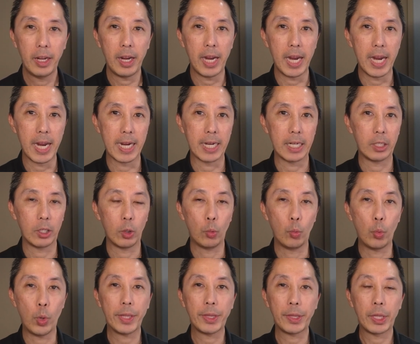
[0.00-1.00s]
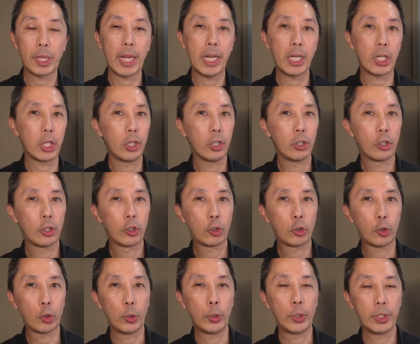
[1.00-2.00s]
and what they
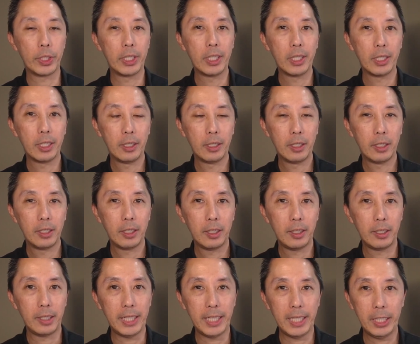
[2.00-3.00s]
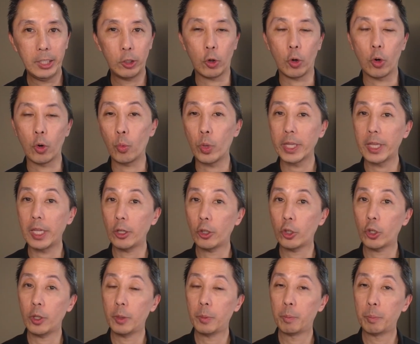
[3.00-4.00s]
could need or what they
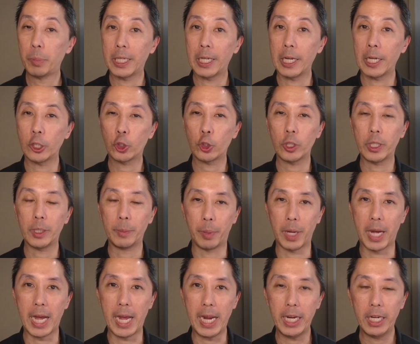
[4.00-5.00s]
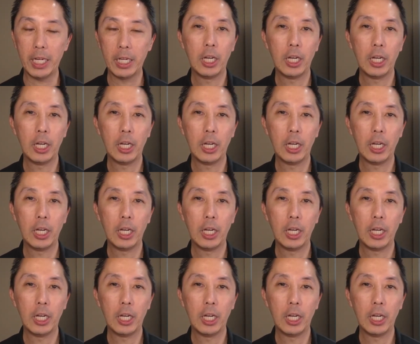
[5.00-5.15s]
could potentially buy.